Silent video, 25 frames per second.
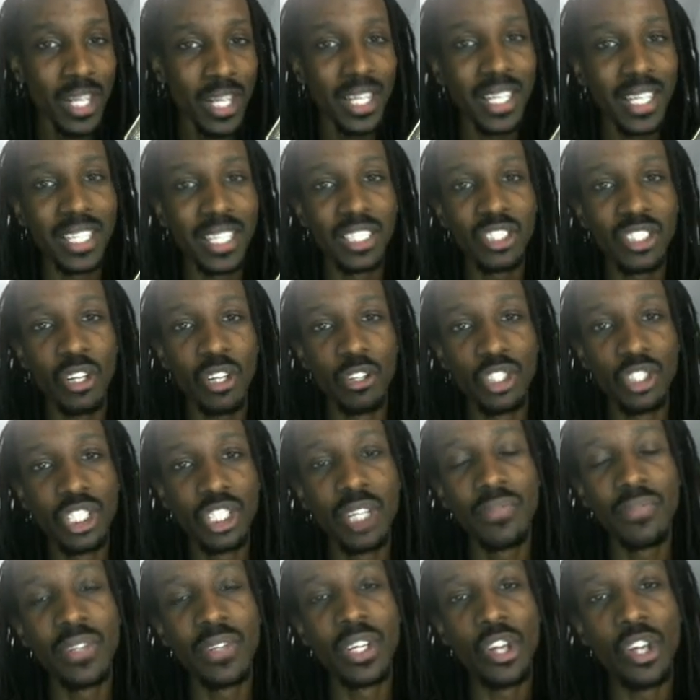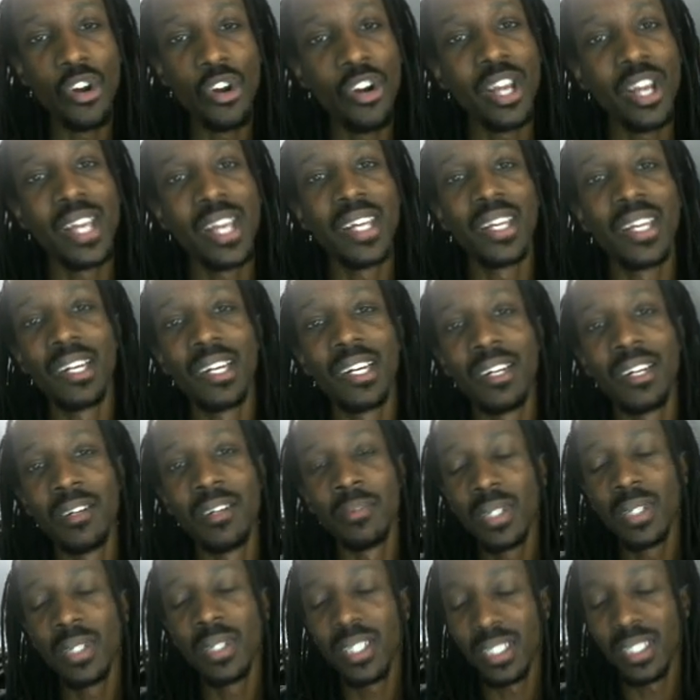can start shifting your income
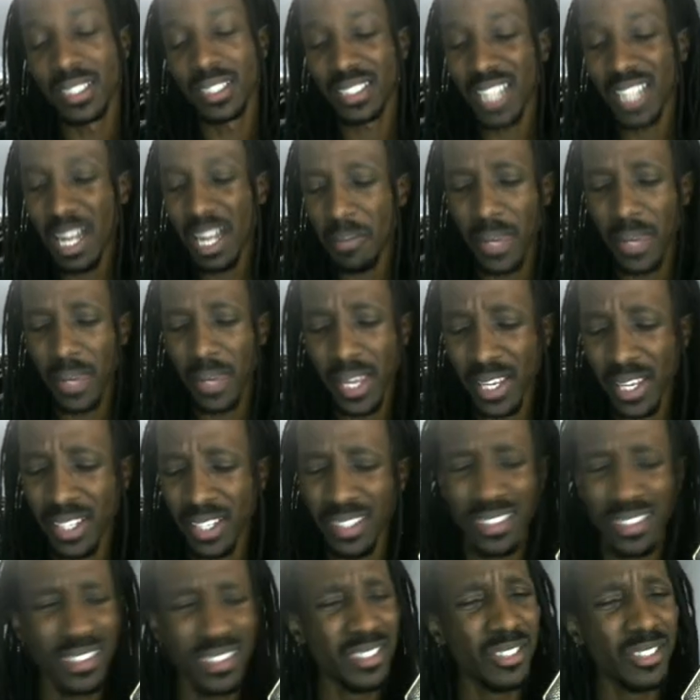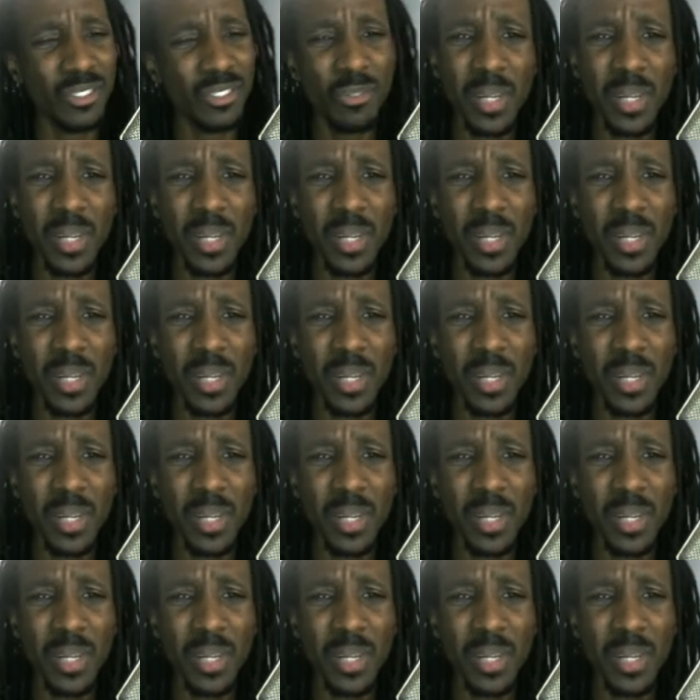and stop paying too